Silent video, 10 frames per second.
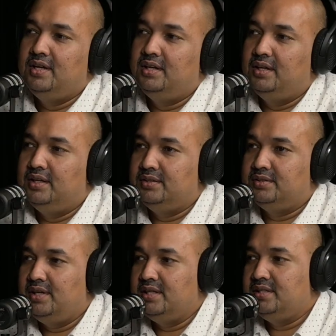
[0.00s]

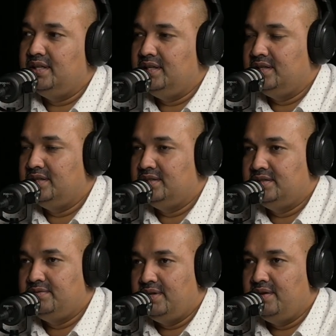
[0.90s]
So let's say
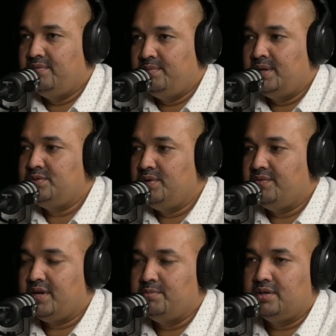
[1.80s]
once we
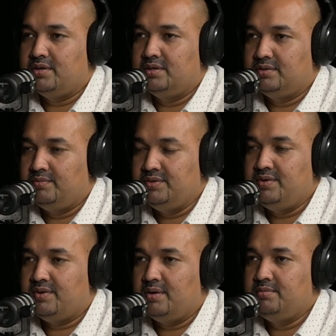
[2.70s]
have
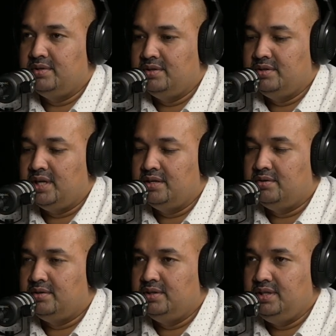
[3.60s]
done
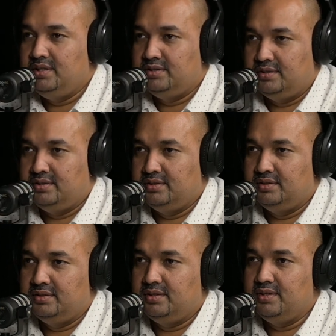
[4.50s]
all these
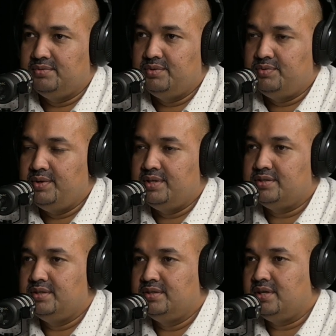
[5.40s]
things which we
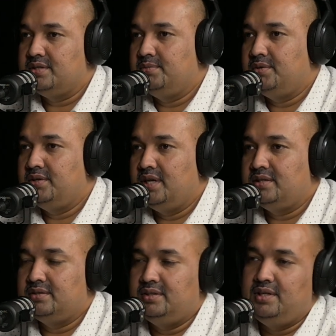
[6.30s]
just discussed about,
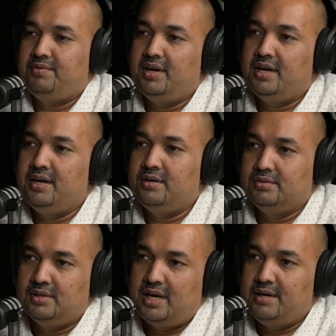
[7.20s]
that's deflating to
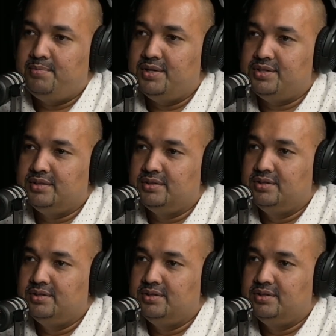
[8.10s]
the right pressure.